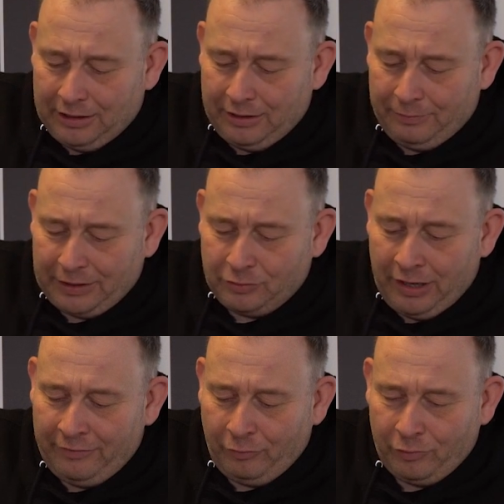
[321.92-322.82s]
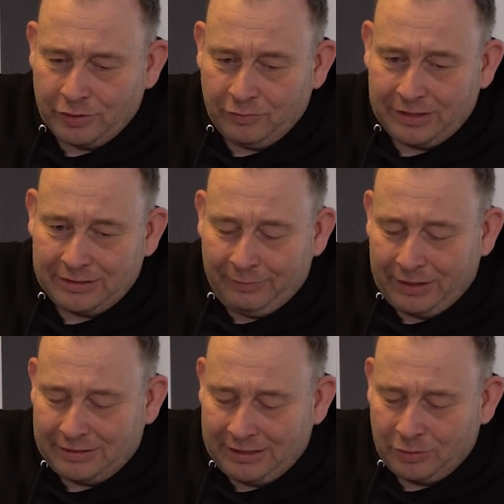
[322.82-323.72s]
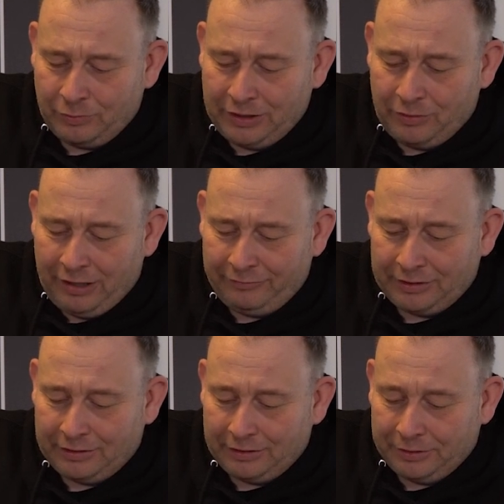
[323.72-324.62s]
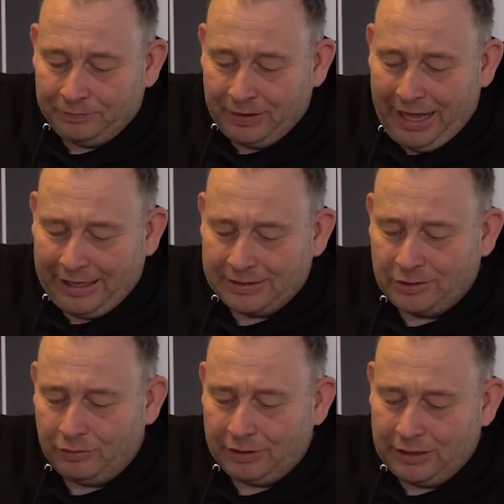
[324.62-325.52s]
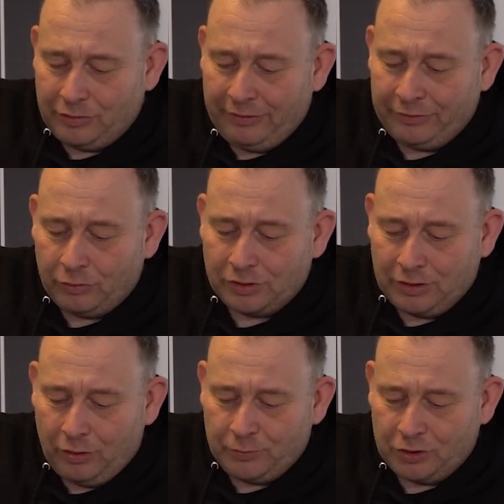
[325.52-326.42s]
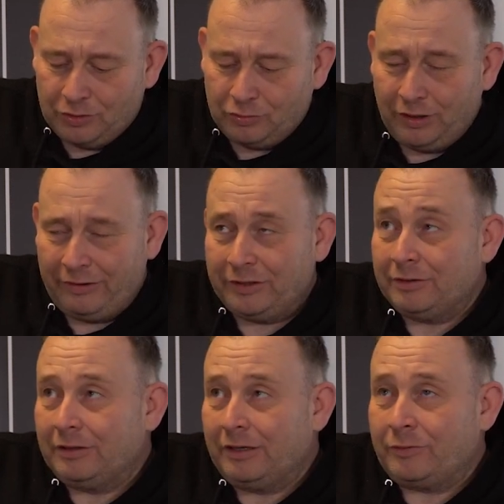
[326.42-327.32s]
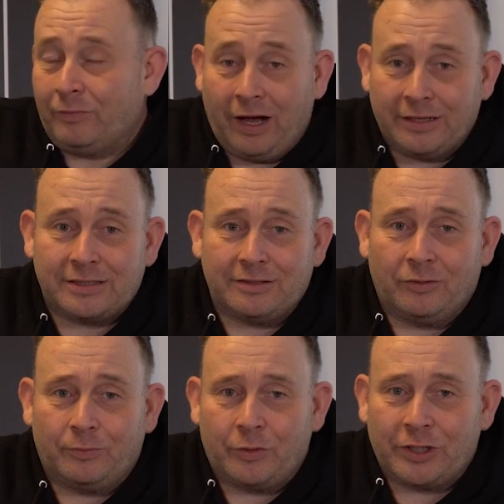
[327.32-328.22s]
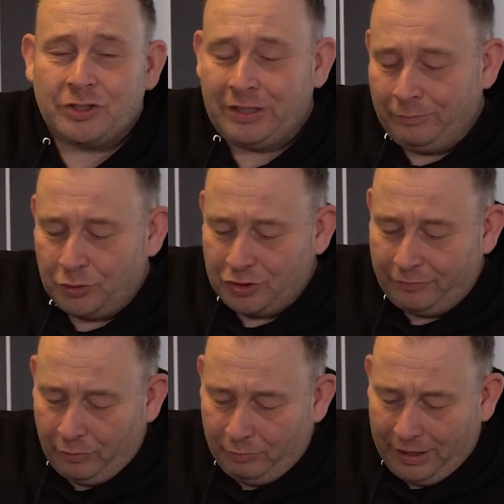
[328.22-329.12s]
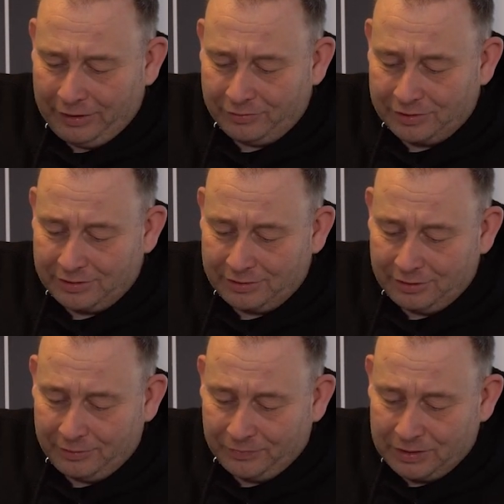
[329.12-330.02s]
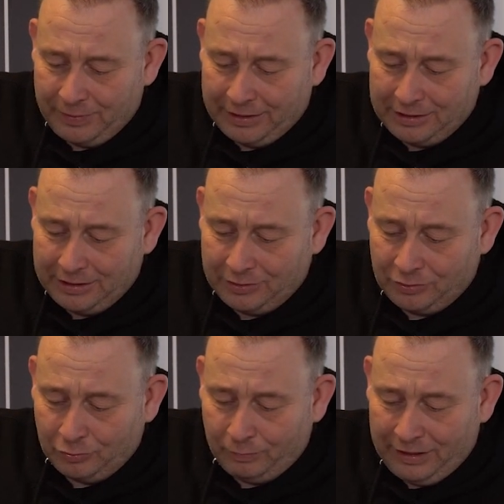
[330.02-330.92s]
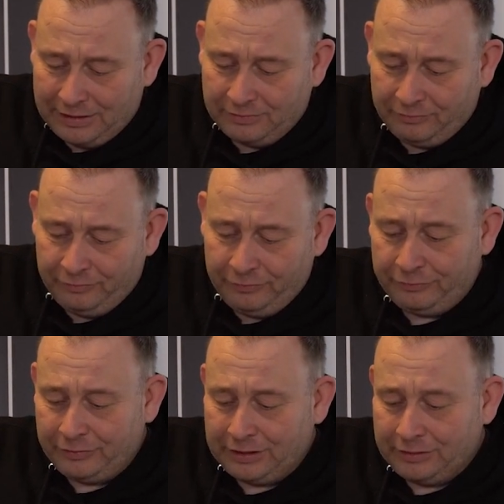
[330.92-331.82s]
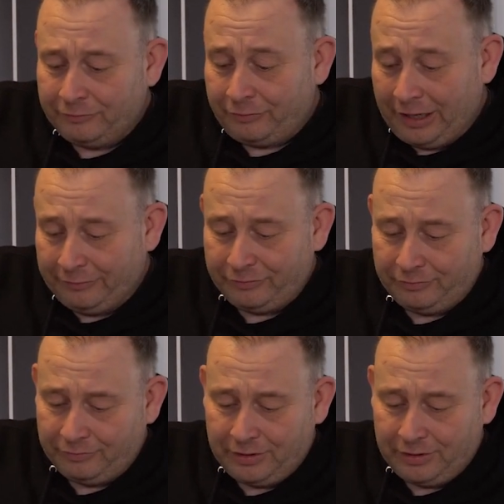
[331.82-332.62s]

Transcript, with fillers: uh, but you have also with some accessory, you have an um, external, uh, you have an also the option to have an advanced operation temperature from minus, um, 20 to plus 55.